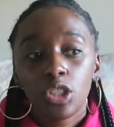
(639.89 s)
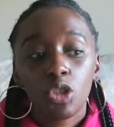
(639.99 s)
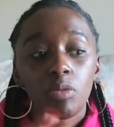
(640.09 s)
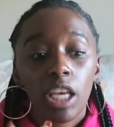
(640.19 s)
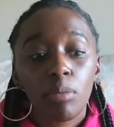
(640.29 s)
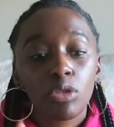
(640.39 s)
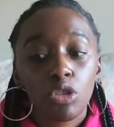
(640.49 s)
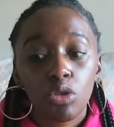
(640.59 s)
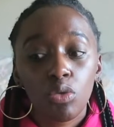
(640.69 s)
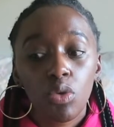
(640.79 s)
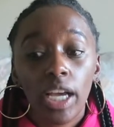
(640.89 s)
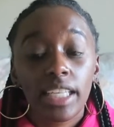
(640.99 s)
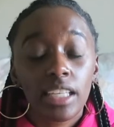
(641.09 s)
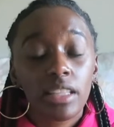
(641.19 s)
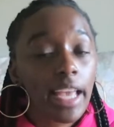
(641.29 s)
to be able to
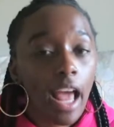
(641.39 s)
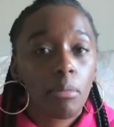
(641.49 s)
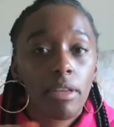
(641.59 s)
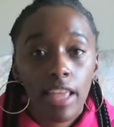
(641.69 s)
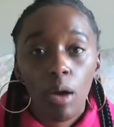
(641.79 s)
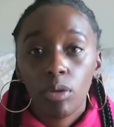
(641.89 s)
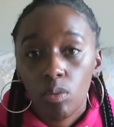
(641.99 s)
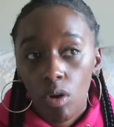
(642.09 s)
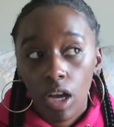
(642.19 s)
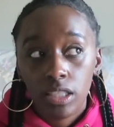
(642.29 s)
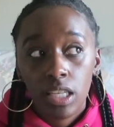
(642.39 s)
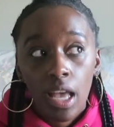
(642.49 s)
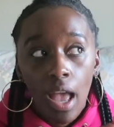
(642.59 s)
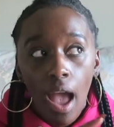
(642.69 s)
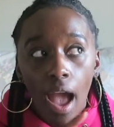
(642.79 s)
get the anime that we want
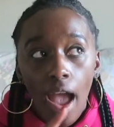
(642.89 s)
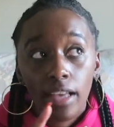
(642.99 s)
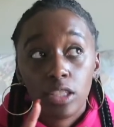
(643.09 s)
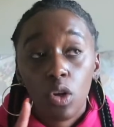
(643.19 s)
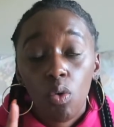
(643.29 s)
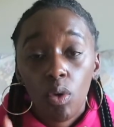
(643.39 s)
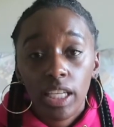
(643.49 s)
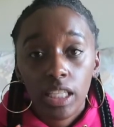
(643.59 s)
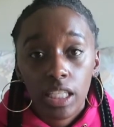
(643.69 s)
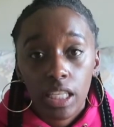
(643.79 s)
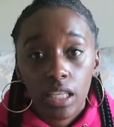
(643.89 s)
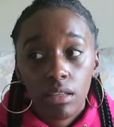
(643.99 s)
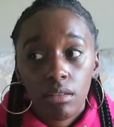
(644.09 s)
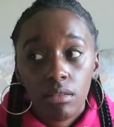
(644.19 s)
as quickly